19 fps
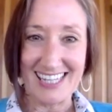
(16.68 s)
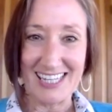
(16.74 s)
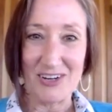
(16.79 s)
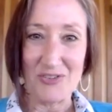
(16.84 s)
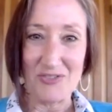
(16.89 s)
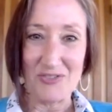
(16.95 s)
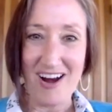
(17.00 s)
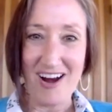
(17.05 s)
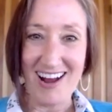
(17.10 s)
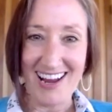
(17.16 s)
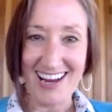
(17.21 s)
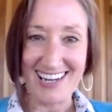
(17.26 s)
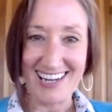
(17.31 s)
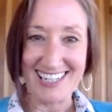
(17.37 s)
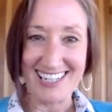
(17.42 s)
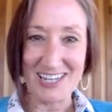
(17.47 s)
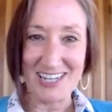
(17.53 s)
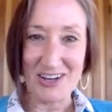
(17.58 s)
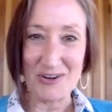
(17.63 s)

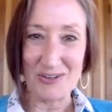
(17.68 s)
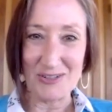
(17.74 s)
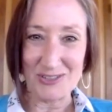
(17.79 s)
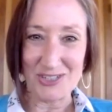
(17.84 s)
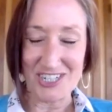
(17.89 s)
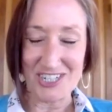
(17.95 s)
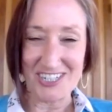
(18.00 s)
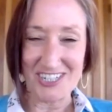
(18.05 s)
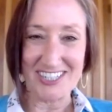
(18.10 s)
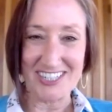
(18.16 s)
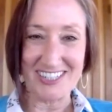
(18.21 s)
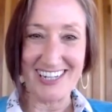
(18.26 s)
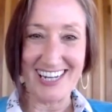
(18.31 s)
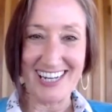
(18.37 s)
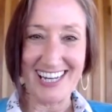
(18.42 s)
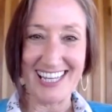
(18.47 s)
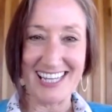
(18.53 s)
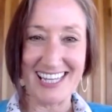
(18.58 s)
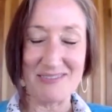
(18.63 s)
grind culture
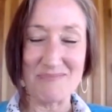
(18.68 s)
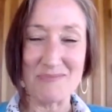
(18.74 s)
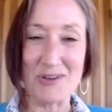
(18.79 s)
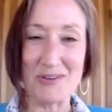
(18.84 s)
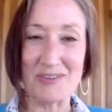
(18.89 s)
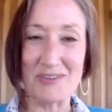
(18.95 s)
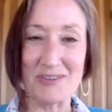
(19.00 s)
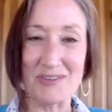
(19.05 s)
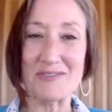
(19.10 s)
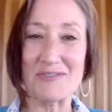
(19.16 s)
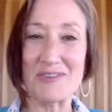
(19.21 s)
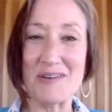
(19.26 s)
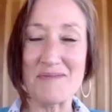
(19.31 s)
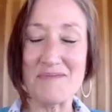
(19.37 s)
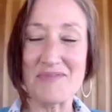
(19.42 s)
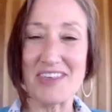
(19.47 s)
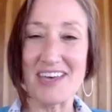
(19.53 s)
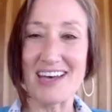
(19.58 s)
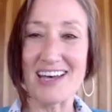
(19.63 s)
and moving from
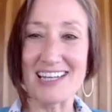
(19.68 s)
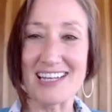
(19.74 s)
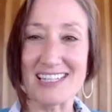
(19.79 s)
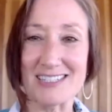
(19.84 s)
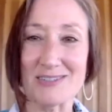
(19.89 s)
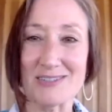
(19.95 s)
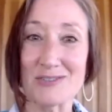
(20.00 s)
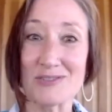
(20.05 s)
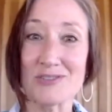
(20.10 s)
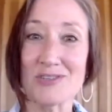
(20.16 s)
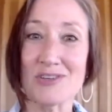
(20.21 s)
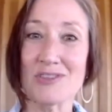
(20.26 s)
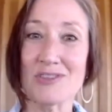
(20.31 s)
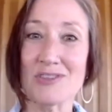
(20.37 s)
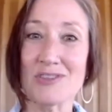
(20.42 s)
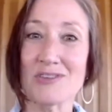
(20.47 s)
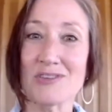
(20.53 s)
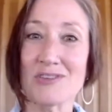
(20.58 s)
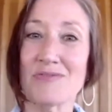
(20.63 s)
the hustle to the
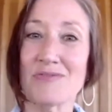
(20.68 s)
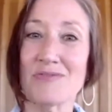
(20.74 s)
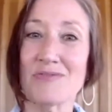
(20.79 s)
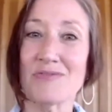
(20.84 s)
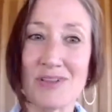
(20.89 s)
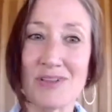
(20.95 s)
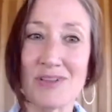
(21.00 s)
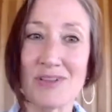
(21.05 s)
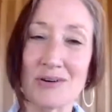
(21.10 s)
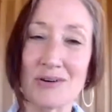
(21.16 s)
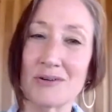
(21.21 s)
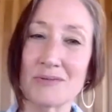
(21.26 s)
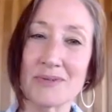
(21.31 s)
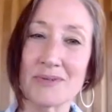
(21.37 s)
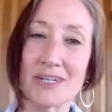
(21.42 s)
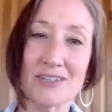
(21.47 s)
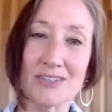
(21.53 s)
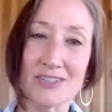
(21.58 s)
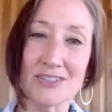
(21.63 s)
flow. Oh my
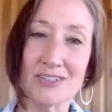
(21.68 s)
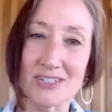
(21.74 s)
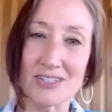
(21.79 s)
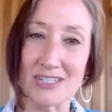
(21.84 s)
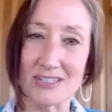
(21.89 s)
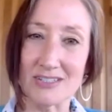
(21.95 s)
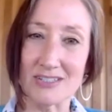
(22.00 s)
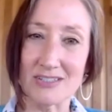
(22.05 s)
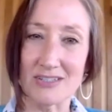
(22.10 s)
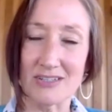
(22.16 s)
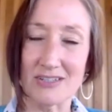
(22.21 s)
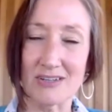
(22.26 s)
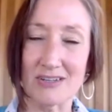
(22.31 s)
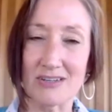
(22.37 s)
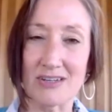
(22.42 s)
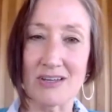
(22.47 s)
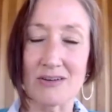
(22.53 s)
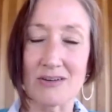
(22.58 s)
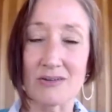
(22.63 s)
goodness, we
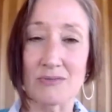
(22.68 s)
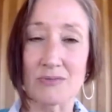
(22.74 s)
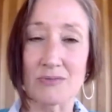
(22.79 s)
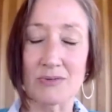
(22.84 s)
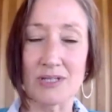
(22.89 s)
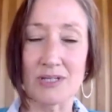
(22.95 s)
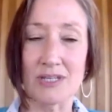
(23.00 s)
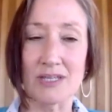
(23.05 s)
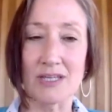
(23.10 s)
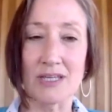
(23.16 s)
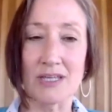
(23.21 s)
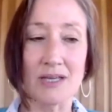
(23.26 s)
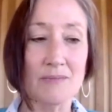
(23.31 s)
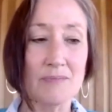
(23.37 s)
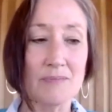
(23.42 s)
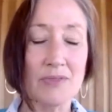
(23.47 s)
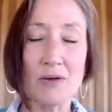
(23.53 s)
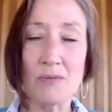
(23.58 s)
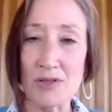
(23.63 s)

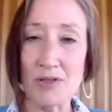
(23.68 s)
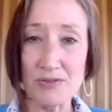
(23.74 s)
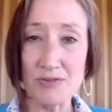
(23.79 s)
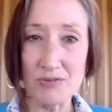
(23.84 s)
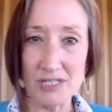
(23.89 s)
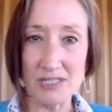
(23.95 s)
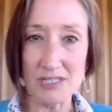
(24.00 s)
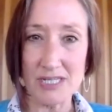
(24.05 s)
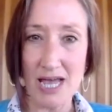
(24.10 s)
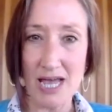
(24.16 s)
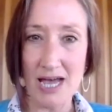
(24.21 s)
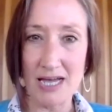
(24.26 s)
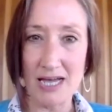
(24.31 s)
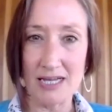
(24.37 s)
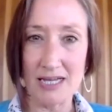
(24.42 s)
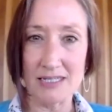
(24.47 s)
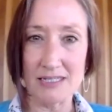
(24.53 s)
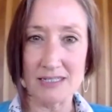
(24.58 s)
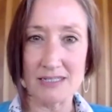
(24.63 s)
went through this
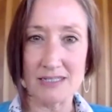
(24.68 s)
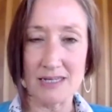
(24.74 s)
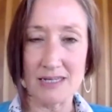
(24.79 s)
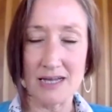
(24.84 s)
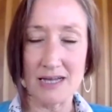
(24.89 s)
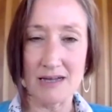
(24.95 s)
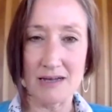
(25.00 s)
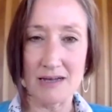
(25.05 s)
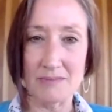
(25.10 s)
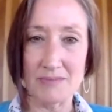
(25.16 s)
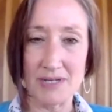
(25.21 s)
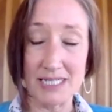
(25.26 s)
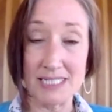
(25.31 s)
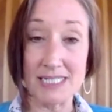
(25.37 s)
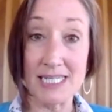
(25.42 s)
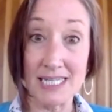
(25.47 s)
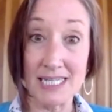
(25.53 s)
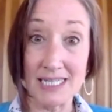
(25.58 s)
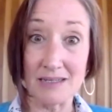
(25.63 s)
as a
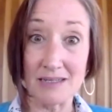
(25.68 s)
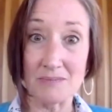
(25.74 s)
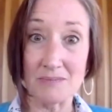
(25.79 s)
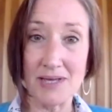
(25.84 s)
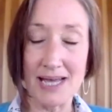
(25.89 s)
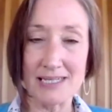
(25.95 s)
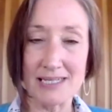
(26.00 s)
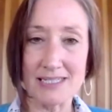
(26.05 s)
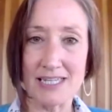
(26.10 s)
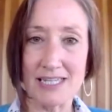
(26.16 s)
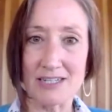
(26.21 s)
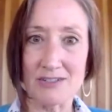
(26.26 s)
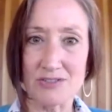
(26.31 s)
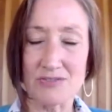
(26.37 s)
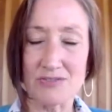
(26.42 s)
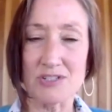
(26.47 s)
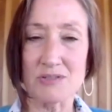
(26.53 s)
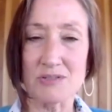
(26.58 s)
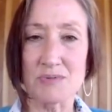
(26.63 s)
team at Centers
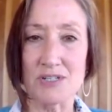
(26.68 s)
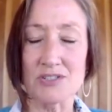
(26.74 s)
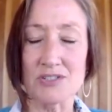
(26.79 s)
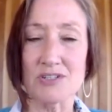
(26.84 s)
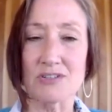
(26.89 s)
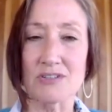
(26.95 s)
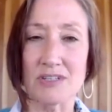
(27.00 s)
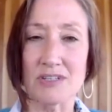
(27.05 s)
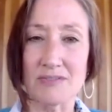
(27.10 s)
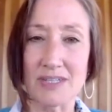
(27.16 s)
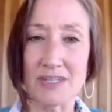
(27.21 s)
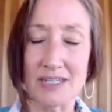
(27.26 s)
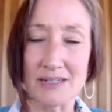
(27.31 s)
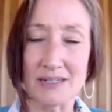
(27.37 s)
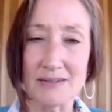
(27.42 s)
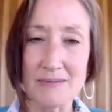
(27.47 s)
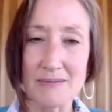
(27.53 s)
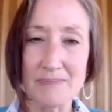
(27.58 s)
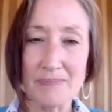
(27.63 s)
for Spiritual Living,
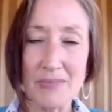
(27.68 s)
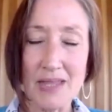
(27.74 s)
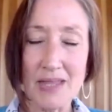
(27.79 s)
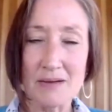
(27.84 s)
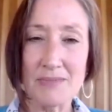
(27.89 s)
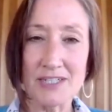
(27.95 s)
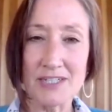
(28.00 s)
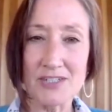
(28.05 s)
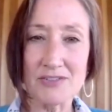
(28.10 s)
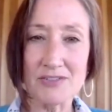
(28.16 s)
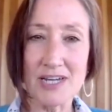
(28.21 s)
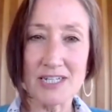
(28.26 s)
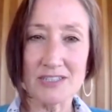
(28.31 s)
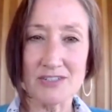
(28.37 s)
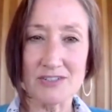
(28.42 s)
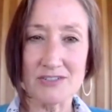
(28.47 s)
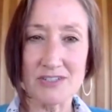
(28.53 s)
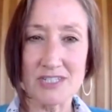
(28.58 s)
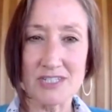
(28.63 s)
my
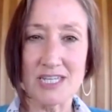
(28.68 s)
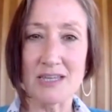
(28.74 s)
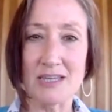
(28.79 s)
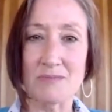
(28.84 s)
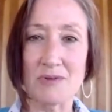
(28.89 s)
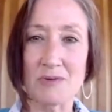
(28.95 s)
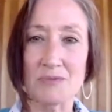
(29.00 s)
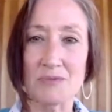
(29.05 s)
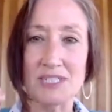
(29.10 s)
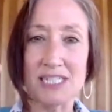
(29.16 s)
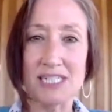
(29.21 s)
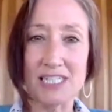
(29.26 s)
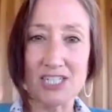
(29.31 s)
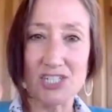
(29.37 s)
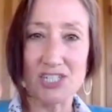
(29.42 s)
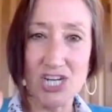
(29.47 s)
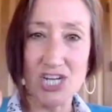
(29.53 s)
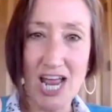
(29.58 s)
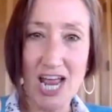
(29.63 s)
director's team, and we did a
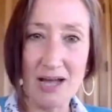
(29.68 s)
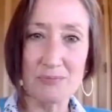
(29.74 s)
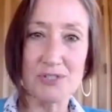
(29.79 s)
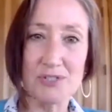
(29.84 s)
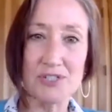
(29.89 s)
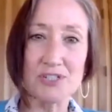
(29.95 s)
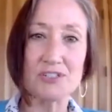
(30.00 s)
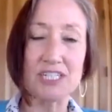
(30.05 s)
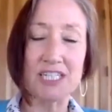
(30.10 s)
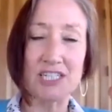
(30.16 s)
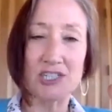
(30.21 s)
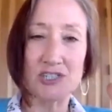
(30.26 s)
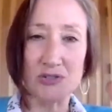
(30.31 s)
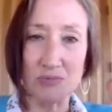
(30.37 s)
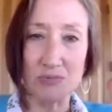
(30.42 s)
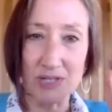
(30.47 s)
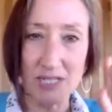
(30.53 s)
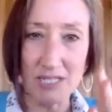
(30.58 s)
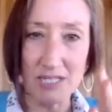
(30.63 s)
chapter each
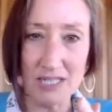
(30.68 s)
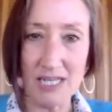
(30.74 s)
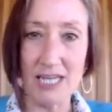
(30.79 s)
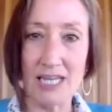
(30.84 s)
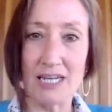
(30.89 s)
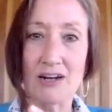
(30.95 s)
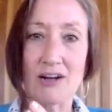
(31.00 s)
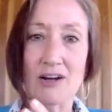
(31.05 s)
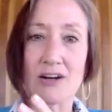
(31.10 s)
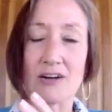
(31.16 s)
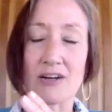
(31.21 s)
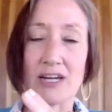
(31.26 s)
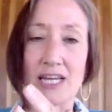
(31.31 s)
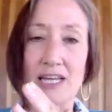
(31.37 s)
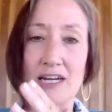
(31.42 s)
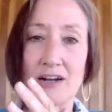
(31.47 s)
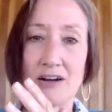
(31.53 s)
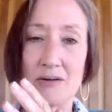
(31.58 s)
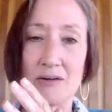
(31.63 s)
week in
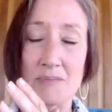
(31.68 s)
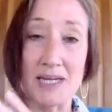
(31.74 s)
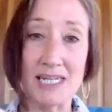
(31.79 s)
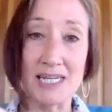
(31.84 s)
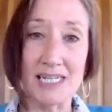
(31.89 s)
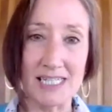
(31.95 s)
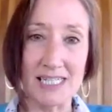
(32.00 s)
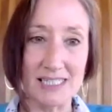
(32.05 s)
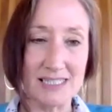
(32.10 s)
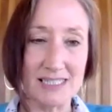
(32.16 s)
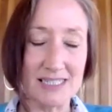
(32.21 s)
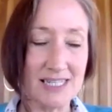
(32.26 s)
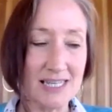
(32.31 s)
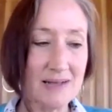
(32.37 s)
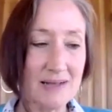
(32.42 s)
our meetings.